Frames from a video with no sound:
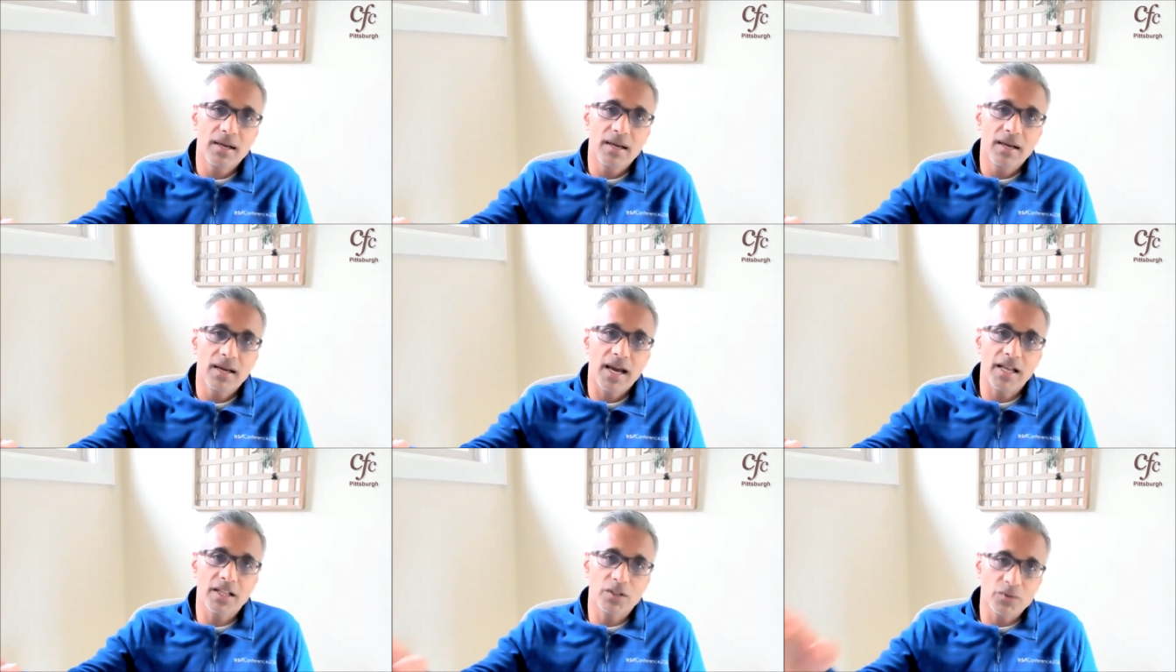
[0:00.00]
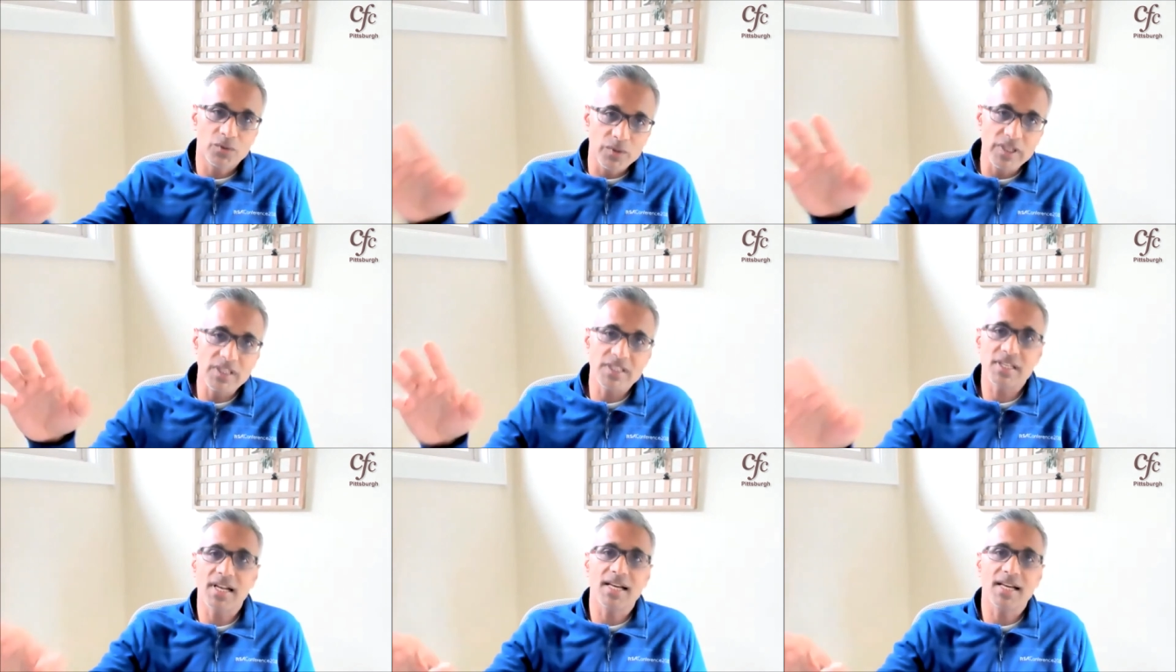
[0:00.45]
And the
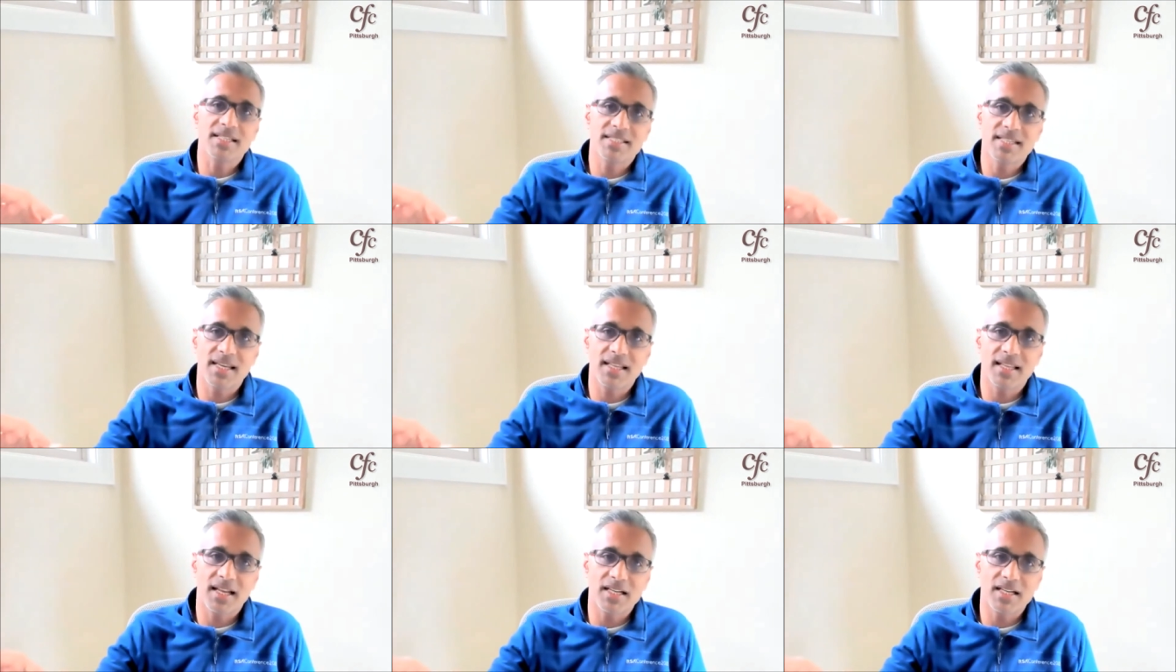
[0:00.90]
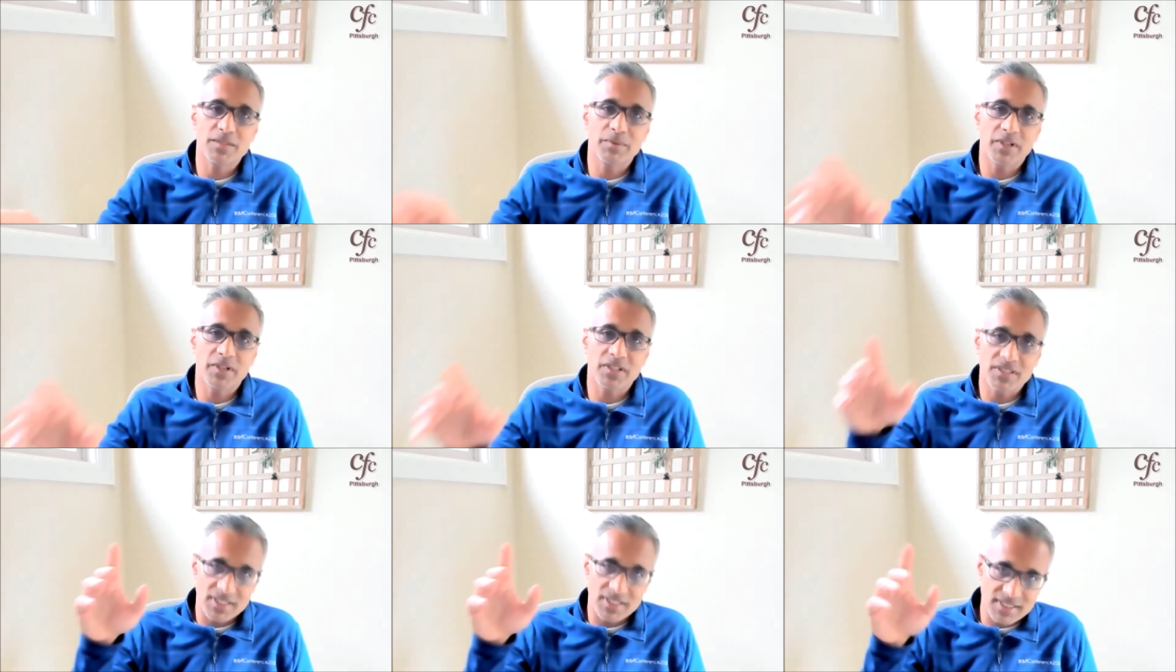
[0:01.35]
reason I say that is
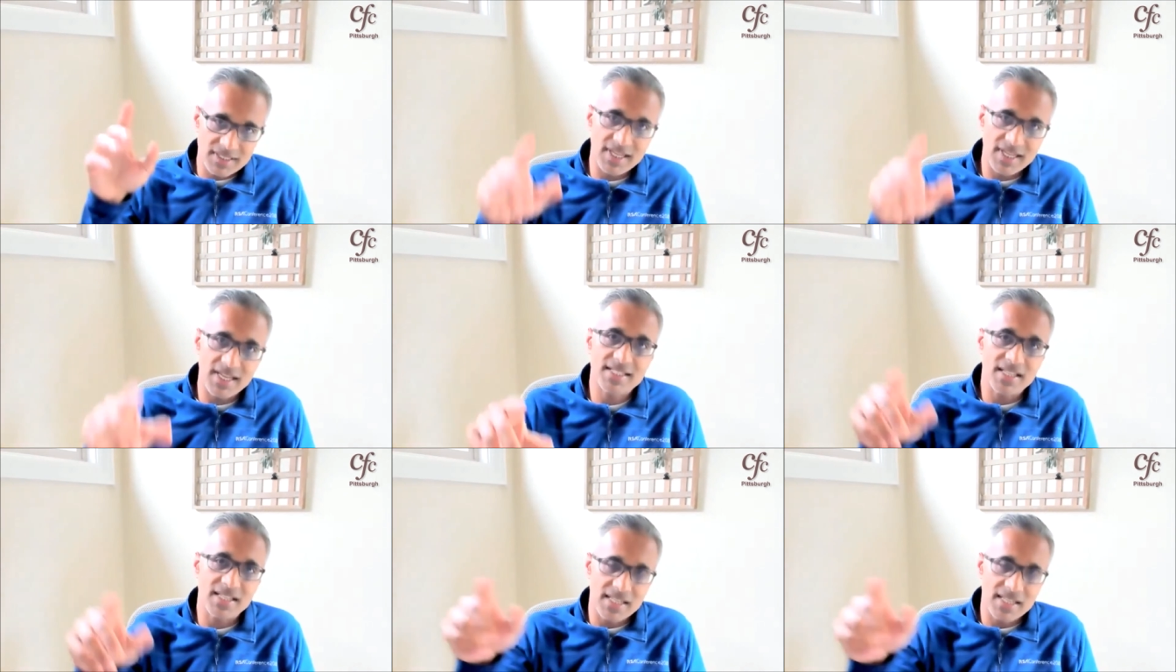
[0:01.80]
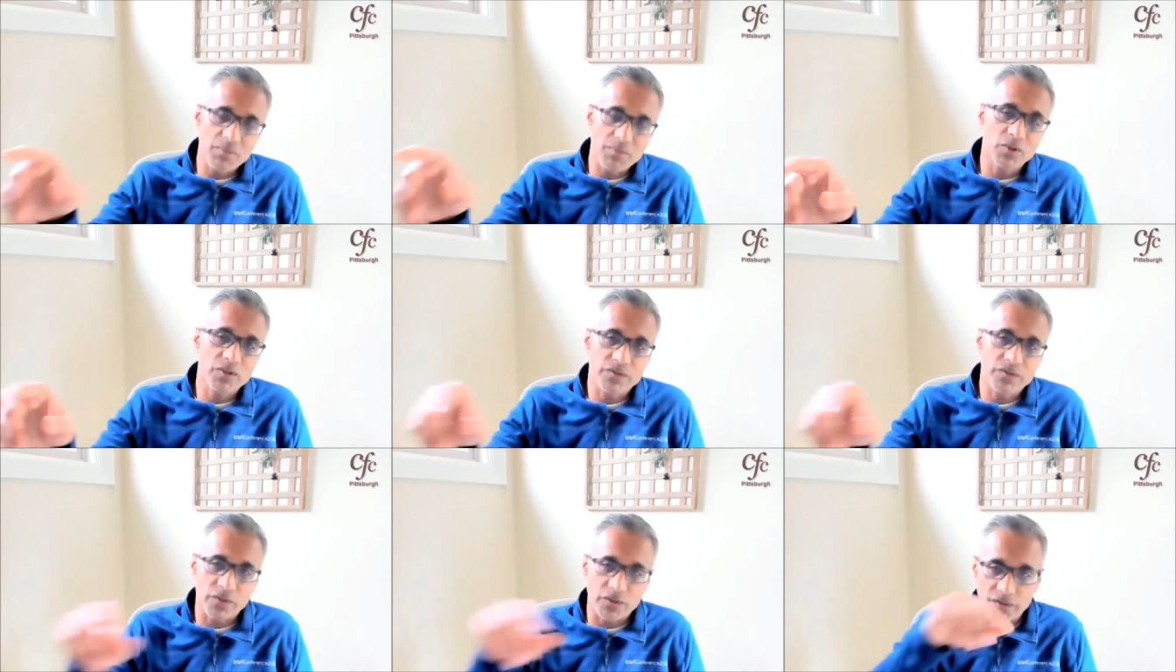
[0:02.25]
because it says in
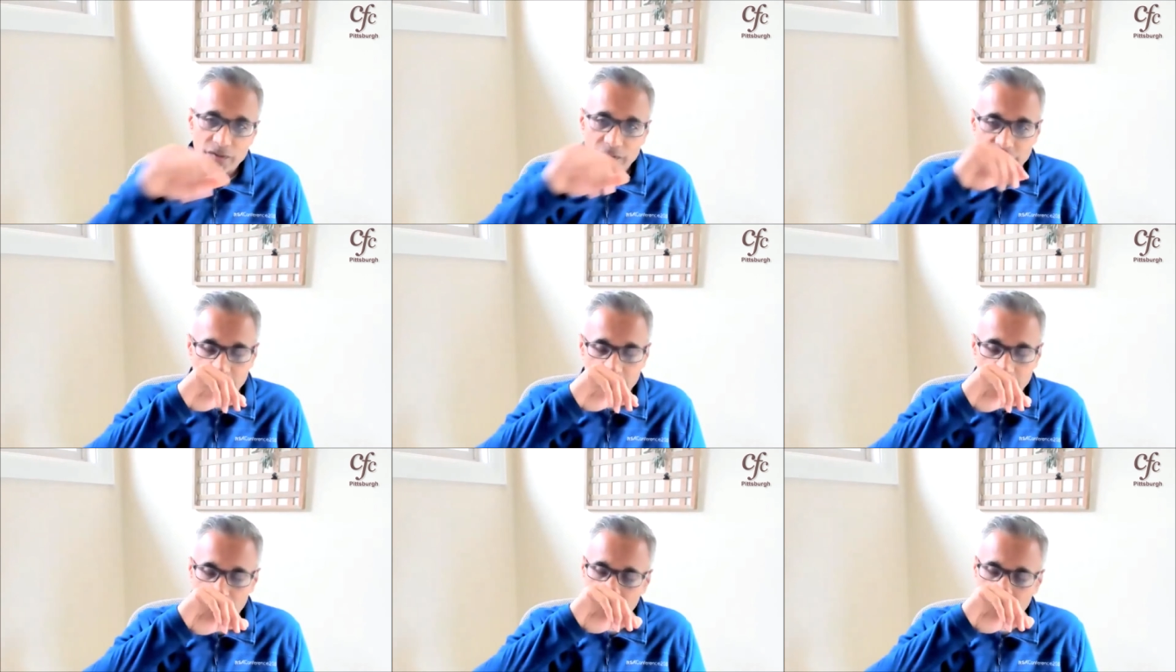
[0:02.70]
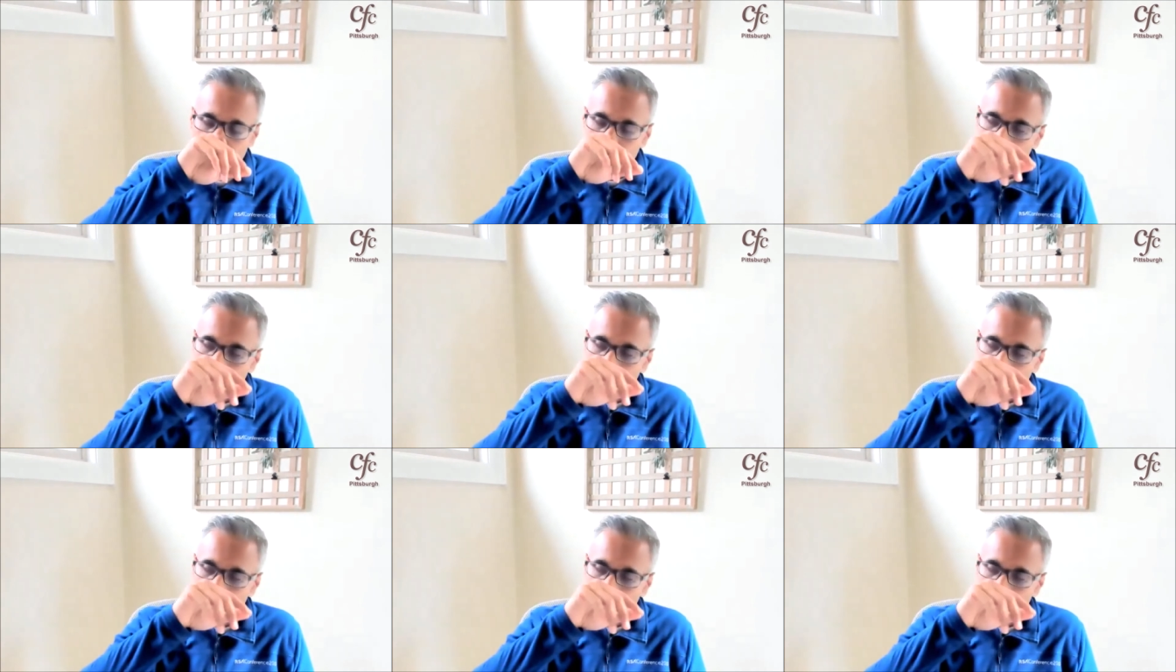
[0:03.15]
Hebrews 4:15